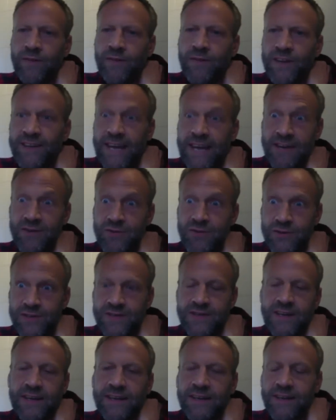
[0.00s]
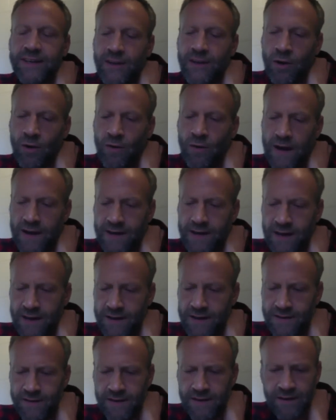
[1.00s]
the dangerous thinking and all that kind
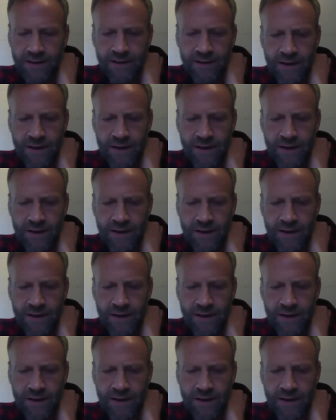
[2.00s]
of thing,